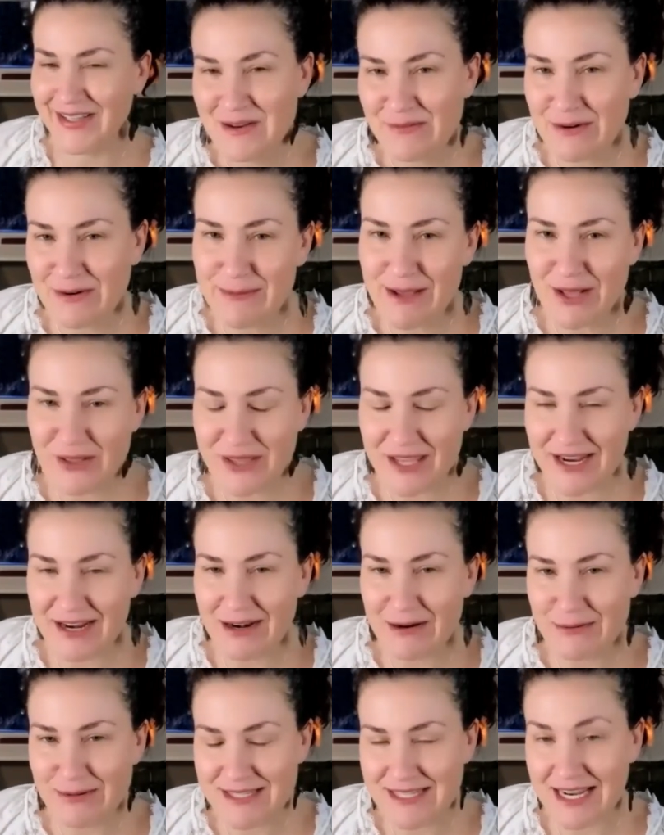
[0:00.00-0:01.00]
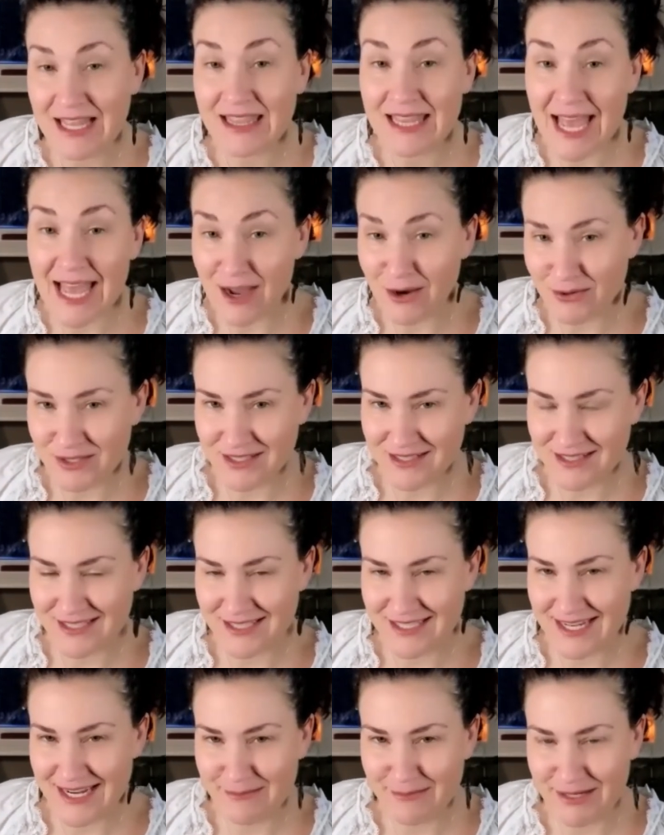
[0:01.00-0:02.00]
from healthcare. I wasn't allowed to
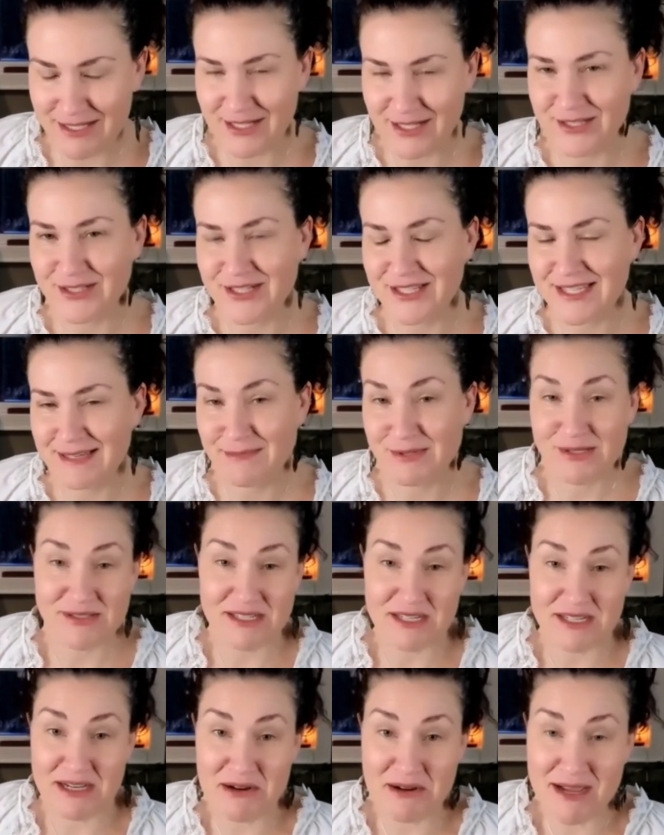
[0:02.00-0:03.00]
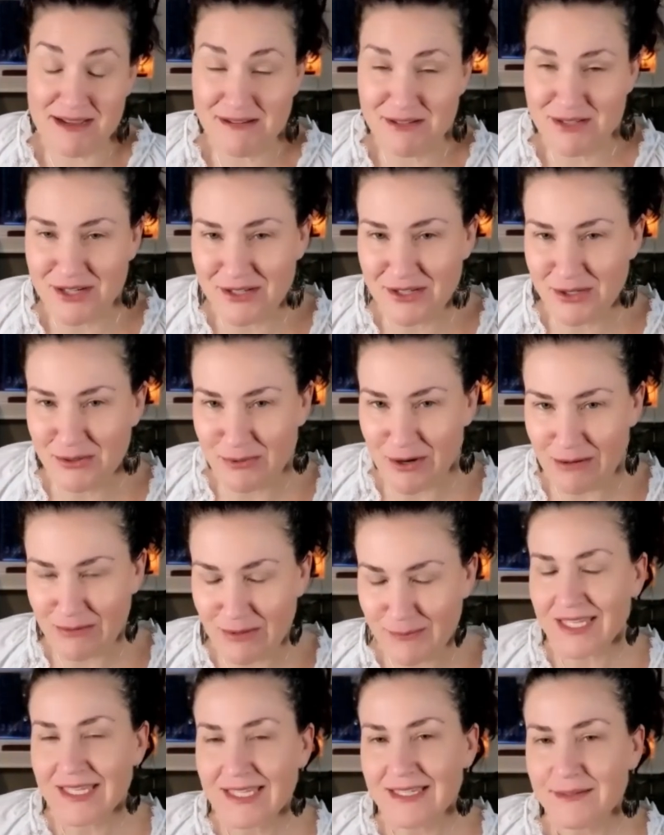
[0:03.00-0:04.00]
take my daughter to them. So I was like, okay, sure, no problem.
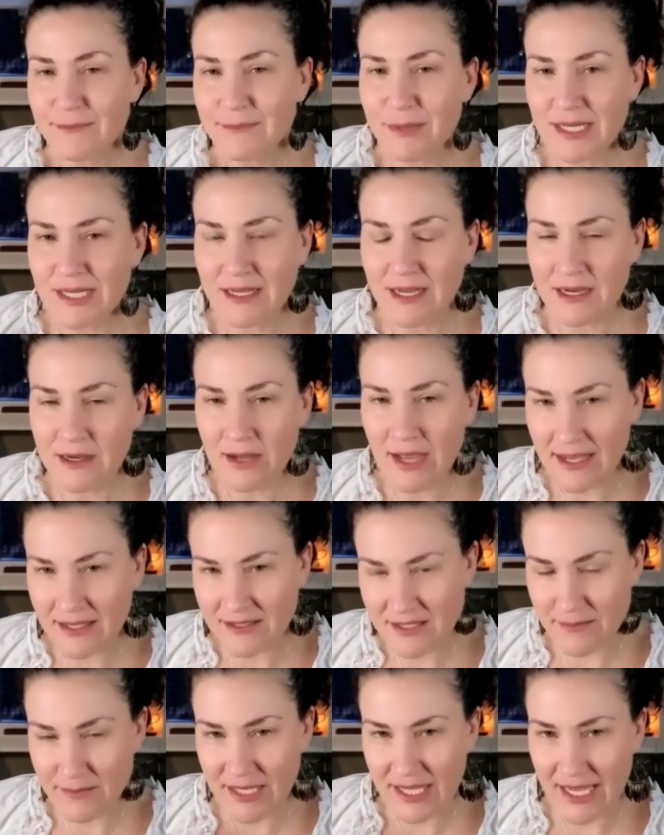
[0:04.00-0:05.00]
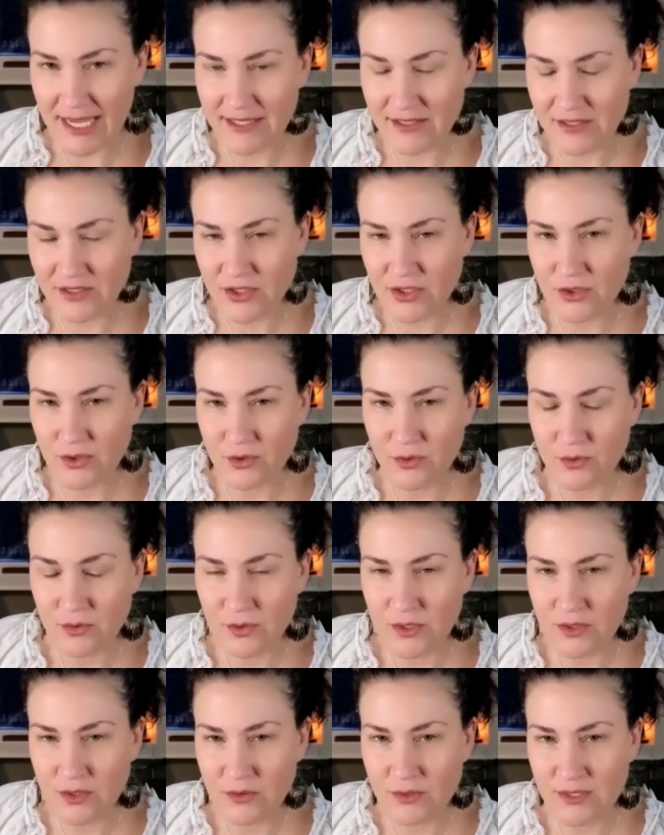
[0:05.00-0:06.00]
But as I began to,
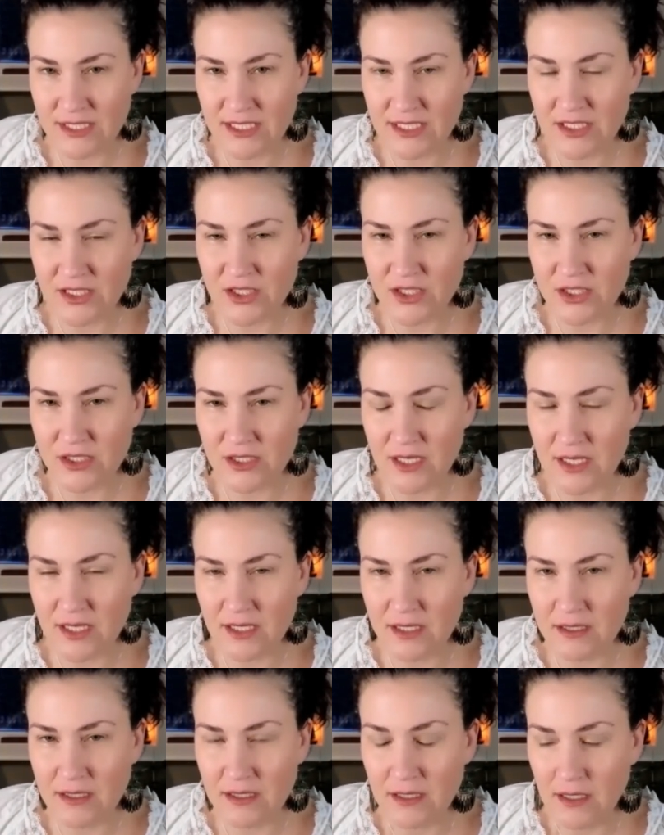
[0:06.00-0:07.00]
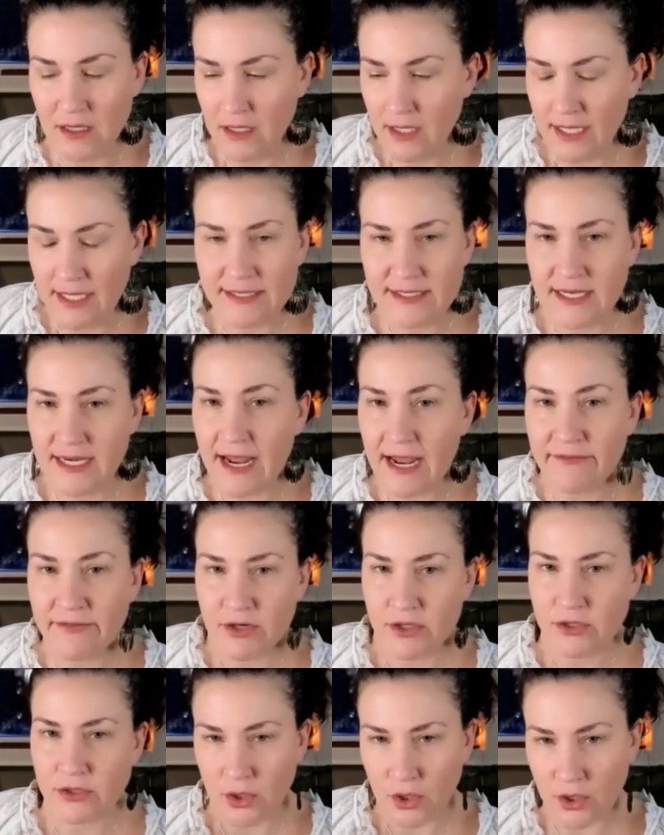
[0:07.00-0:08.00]
teach and it's an
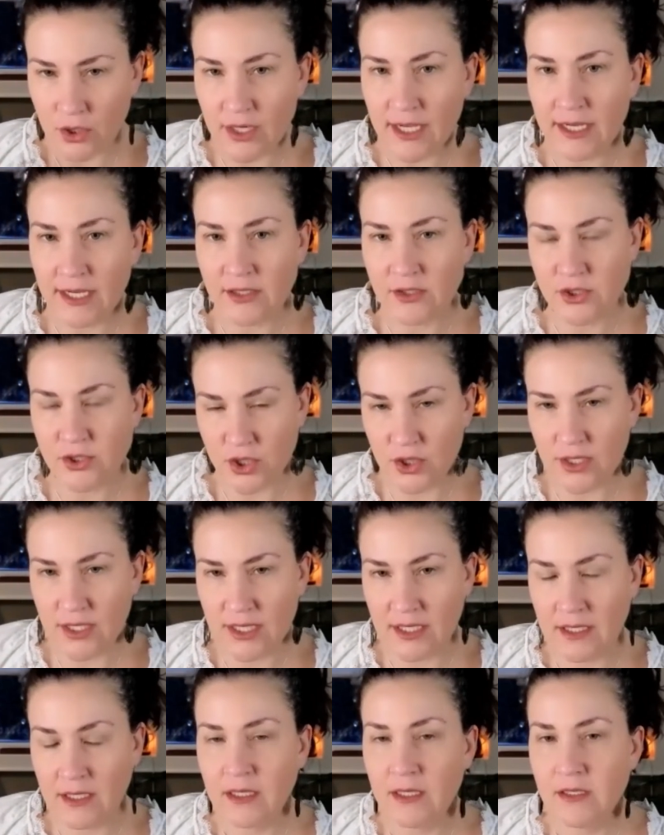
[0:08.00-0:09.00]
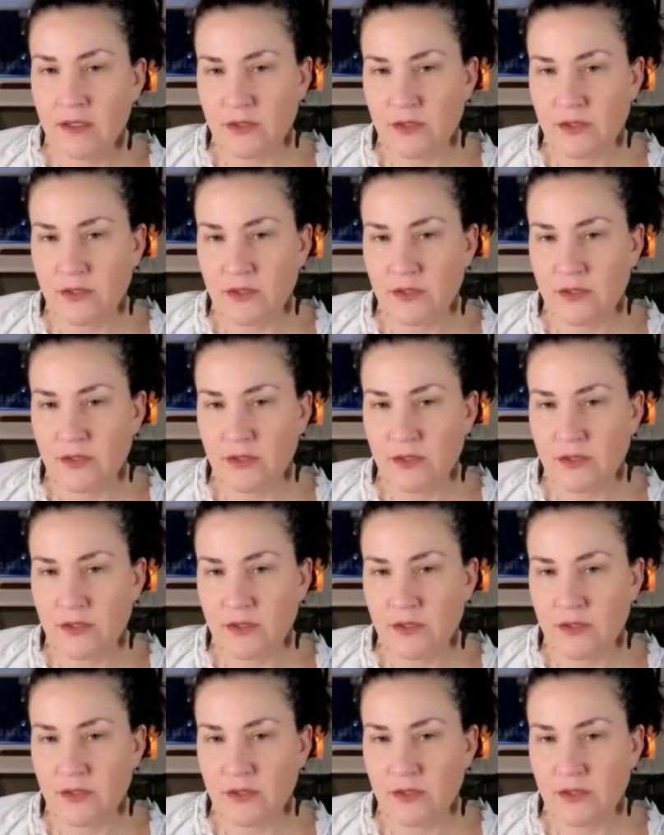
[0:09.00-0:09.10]
ever learning journey.